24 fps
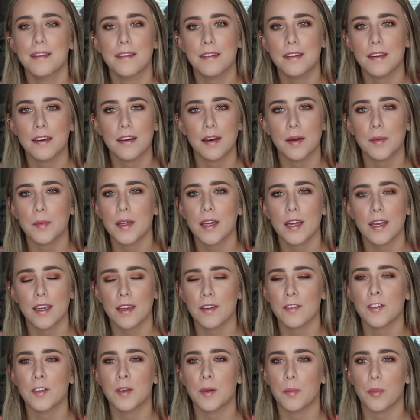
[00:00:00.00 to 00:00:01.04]
Duh, I'm like
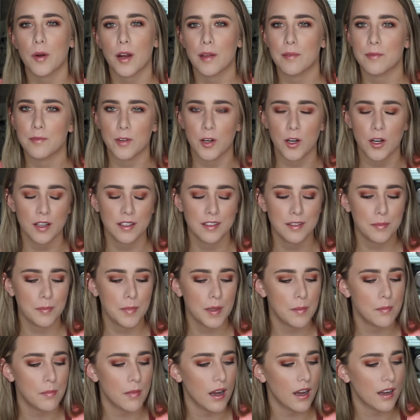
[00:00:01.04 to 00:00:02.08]
having a brain fart. It's
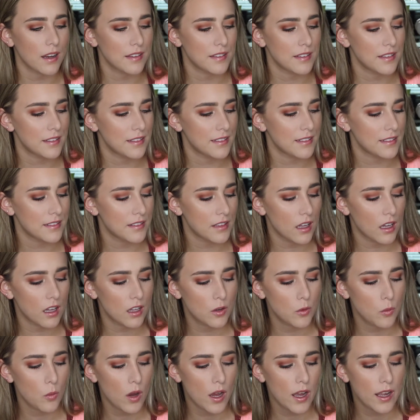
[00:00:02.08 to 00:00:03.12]
Meme Box. This is the
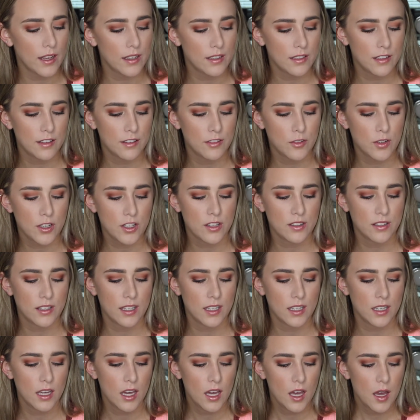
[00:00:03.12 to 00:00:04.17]
Unwind
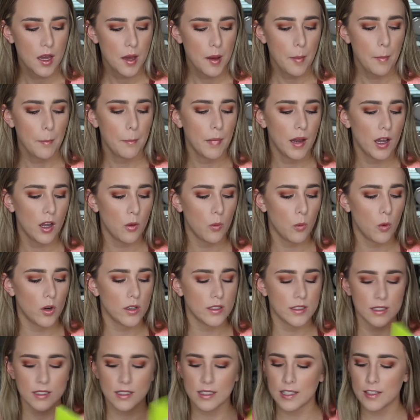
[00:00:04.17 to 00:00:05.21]
De-Stressing
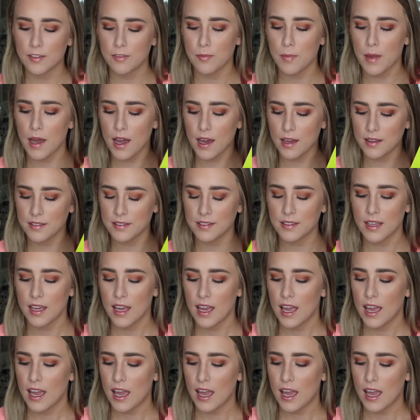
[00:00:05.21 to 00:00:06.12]
Mugwort Leaf Mask.